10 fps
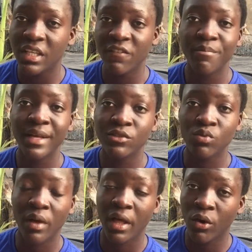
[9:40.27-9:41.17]
give birth
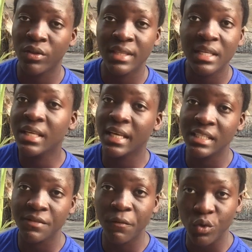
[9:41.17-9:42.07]
to healthy
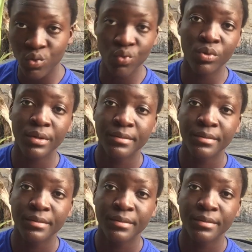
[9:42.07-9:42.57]
kids for you.